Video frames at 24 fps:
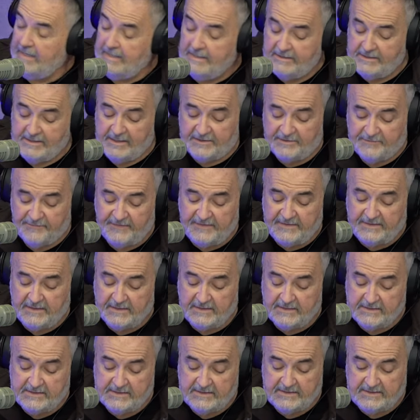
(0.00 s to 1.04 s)
Just
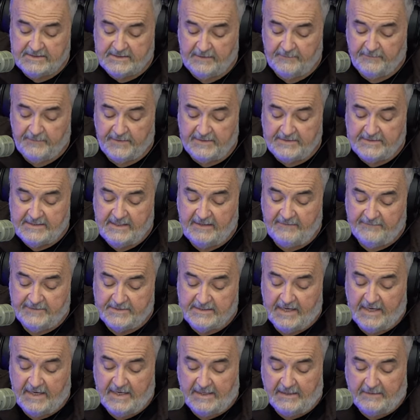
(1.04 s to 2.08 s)
visit
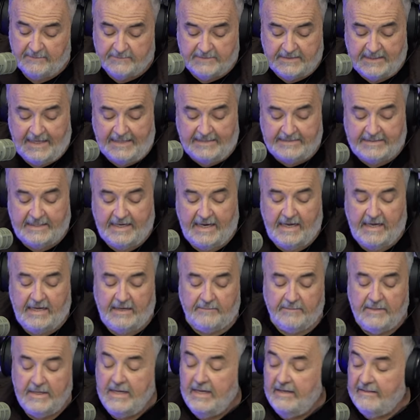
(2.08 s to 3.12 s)

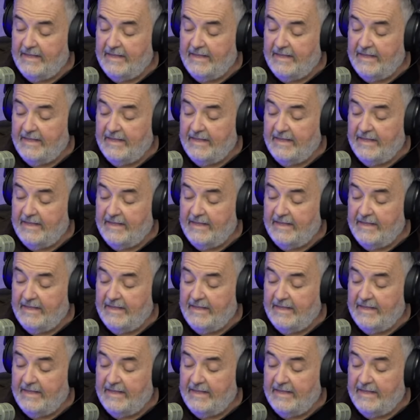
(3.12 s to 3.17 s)
simplysafetom.com.